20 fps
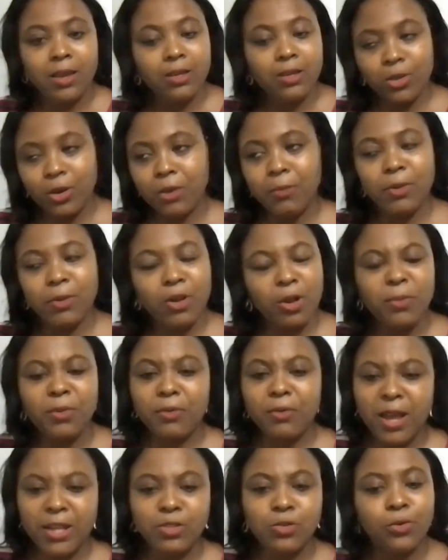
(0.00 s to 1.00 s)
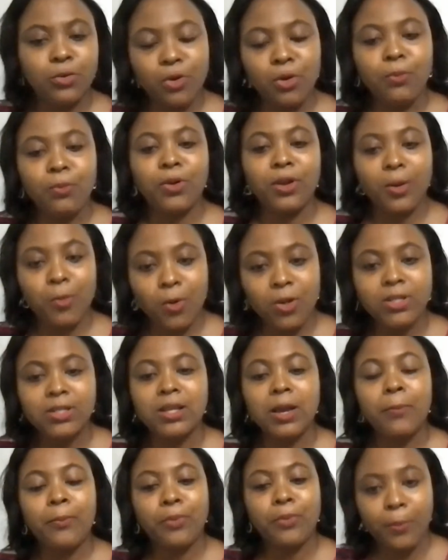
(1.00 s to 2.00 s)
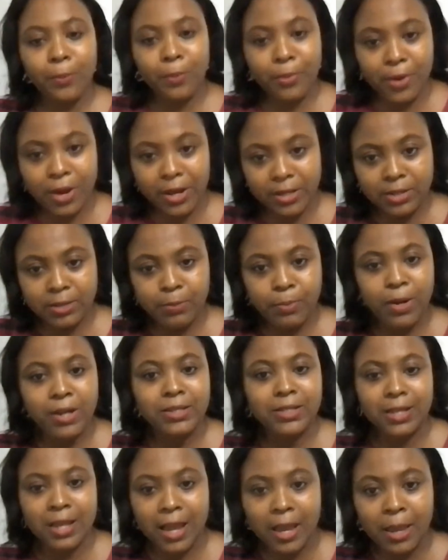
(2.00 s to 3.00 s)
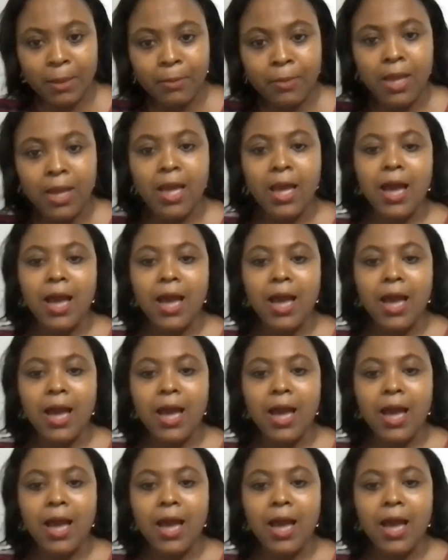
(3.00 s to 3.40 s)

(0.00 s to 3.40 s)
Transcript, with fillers: So it may not be right or wrong, but what is appropriate part time.